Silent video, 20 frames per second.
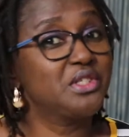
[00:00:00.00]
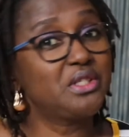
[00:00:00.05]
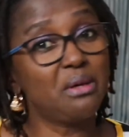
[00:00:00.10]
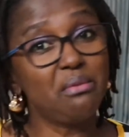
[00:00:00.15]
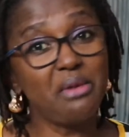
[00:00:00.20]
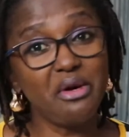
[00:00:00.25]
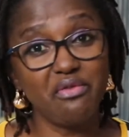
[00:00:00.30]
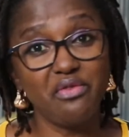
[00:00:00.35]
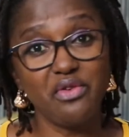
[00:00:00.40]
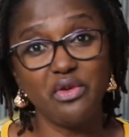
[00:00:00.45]

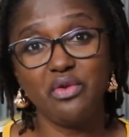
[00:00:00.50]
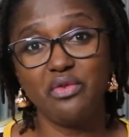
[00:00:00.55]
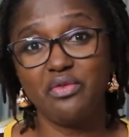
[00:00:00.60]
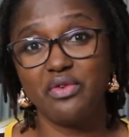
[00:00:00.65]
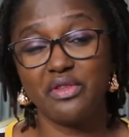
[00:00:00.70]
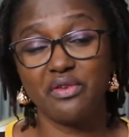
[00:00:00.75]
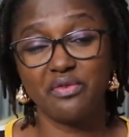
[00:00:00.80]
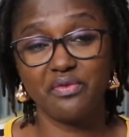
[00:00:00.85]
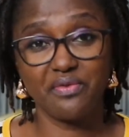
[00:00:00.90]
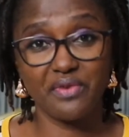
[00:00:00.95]
some of you,
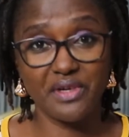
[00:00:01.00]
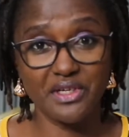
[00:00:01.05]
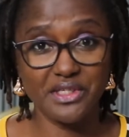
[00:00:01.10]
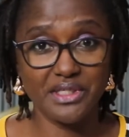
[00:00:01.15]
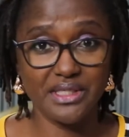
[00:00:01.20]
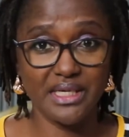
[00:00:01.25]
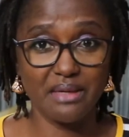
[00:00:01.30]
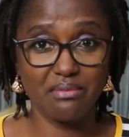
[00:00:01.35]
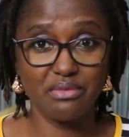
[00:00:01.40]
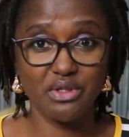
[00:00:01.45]
for the
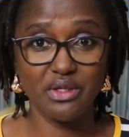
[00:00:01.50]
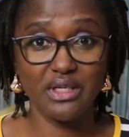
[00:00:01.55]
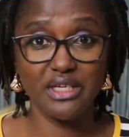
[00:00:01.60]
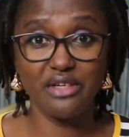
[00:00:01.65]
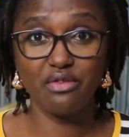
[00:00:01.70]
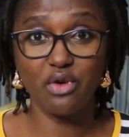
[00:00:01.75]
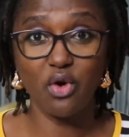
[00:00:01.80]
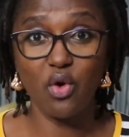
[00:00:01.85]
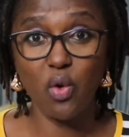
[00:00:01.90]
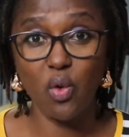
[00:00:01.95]
first time to
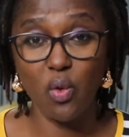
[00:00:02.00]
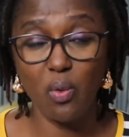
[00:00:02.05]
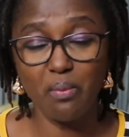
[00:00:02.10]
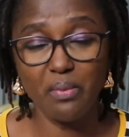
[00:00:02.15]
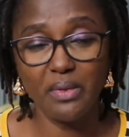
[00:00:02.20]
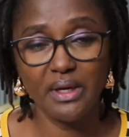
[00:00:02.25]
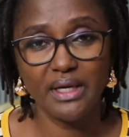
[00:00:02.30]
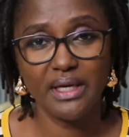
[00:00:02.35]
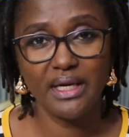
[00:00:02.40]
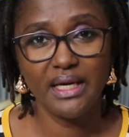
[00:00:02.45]
leave
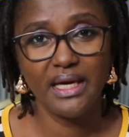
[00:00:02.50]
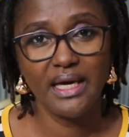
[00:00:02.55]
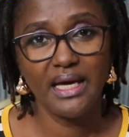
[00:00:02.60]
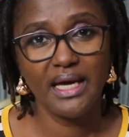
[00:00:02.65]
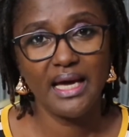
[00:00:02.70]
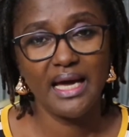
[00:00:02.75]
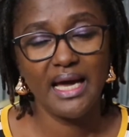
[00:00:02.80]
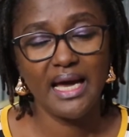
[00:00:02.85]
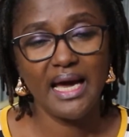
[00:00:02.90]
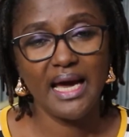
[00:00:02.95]
home,
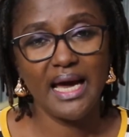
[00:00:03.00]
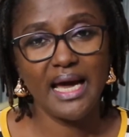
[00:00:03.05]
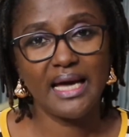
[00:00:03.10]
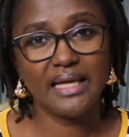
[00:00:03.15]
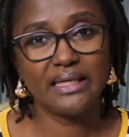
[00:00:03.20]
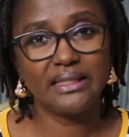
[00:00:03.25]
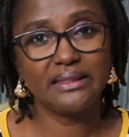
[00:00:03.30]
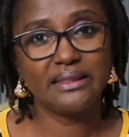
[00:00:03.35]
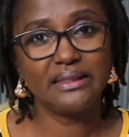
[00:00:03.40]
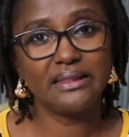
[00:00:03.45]

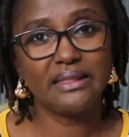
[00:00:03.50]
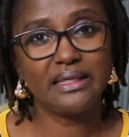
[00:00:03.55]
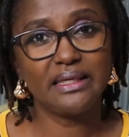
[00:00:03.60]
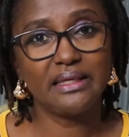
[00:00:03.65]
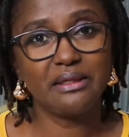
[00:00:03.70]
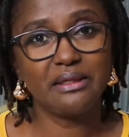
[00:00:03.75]
and